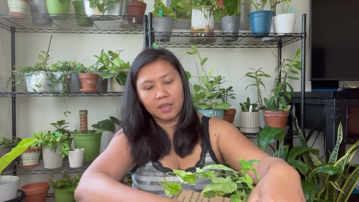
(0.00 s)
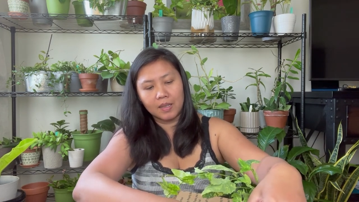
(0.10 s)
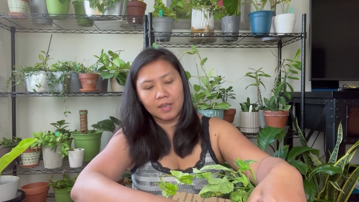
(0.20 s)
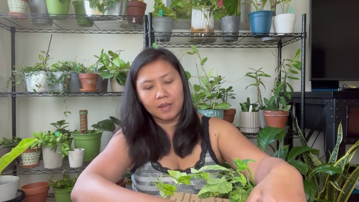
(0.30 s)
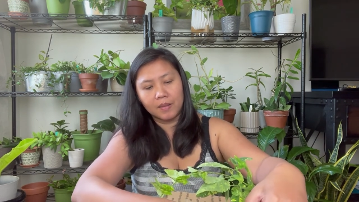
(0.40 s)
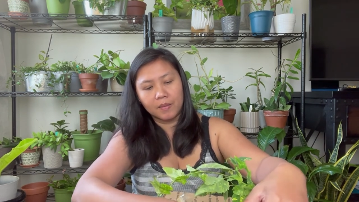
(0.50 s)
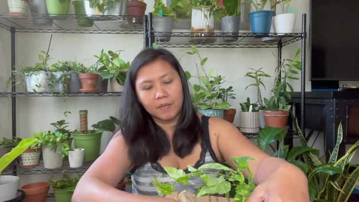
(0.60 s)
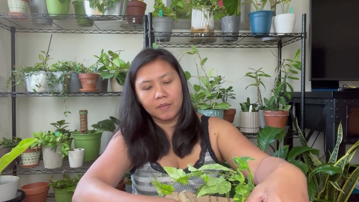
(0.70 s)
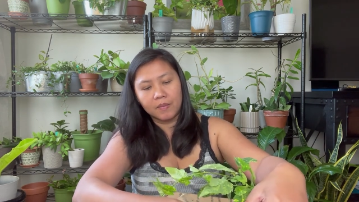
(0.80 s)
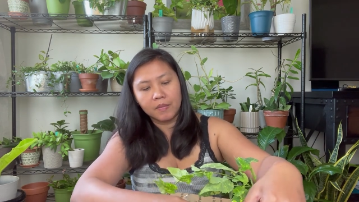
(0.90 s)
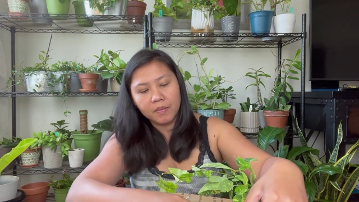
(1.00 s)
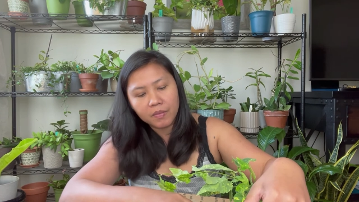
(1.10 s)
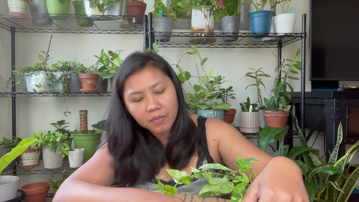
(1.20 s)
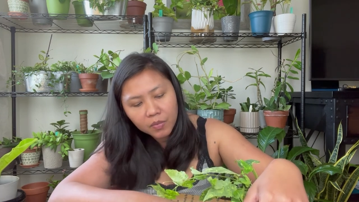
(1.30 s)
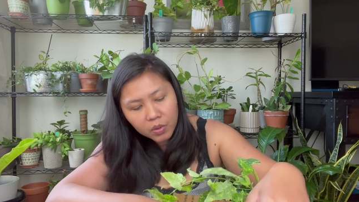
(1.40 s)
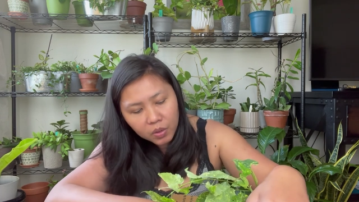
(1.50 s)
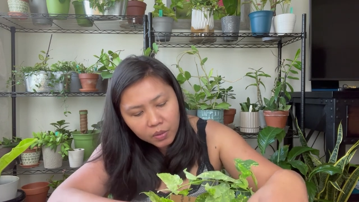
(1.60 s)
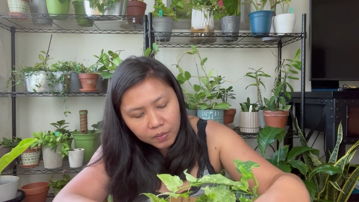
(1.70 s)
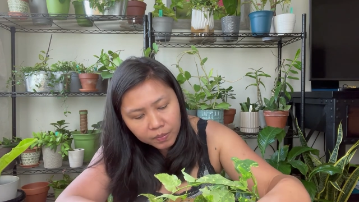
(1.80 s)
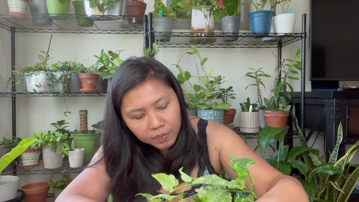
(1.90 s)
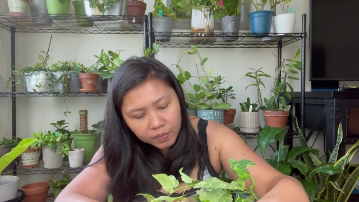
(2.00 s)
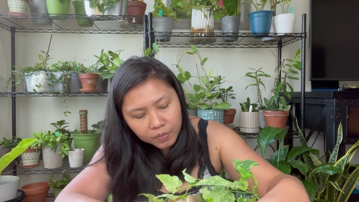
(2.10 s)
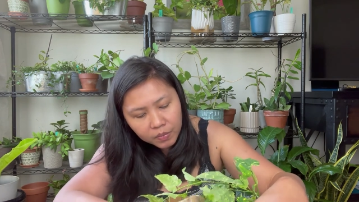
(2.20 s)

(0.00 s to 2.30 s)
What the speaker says: No one is speaking in this clip.